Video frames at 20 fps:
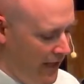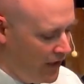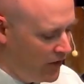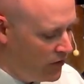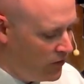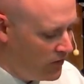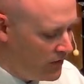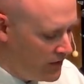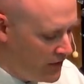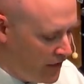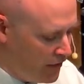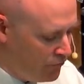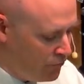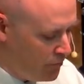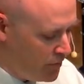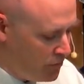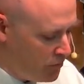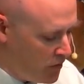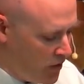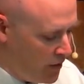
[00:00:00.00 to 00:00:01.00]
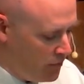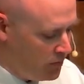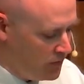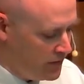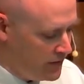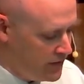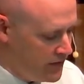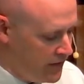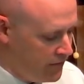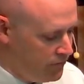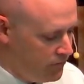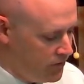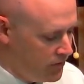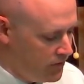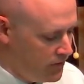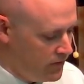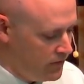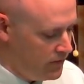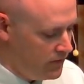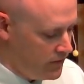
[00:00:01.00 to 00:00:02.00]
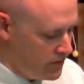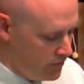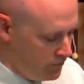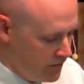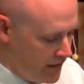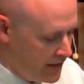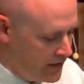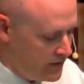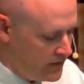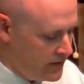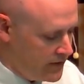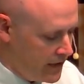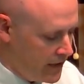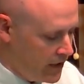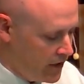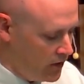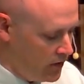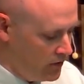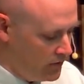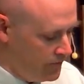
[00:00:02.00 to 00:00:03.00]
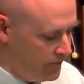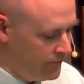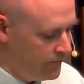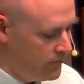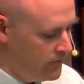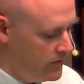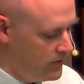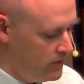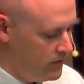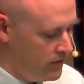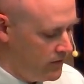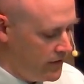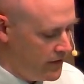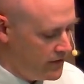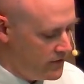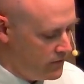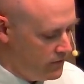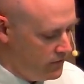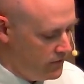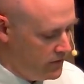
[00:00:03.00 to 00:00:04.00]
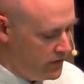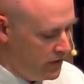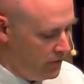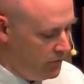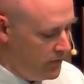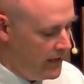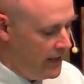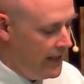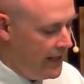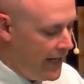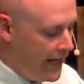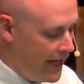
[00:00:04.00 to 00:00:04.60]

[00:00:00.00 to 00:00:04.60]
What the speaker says: Anger can never be properly directed at our... Oh, I screwed it up.